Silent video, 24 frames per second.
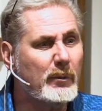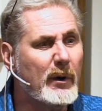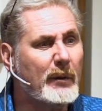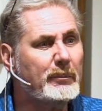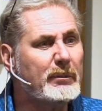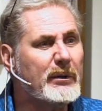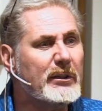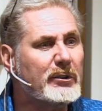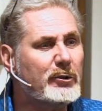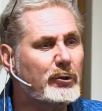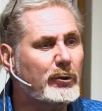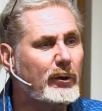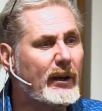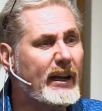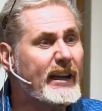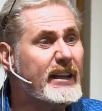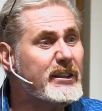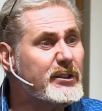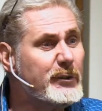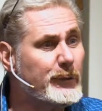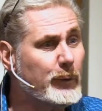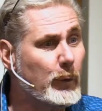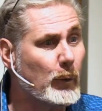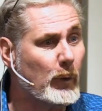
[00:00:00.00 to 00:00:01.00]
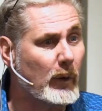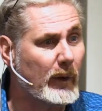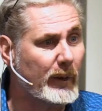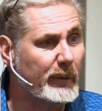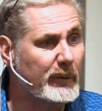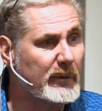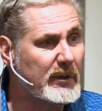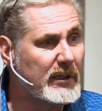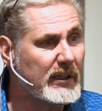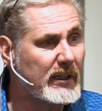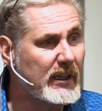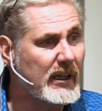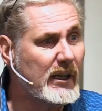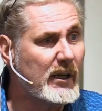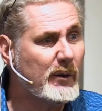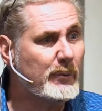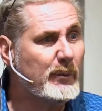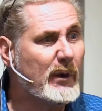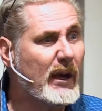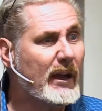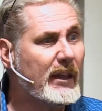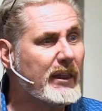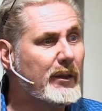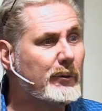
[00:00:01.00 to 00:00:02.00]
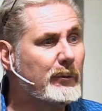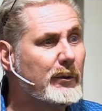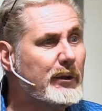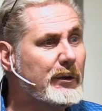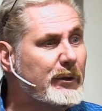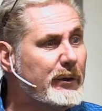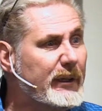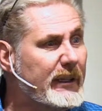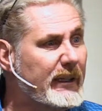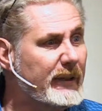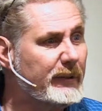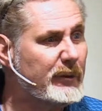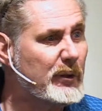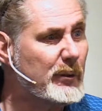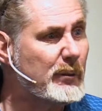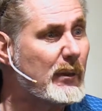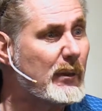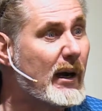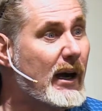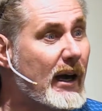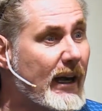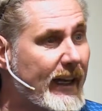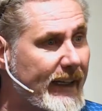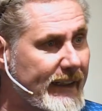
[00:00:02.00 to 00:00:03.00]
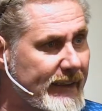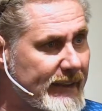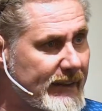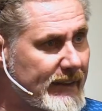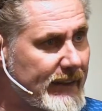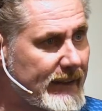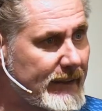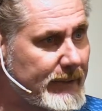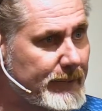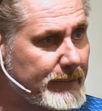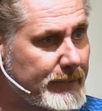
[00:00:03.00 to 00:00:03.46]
but be transformed by the renewing of your mind.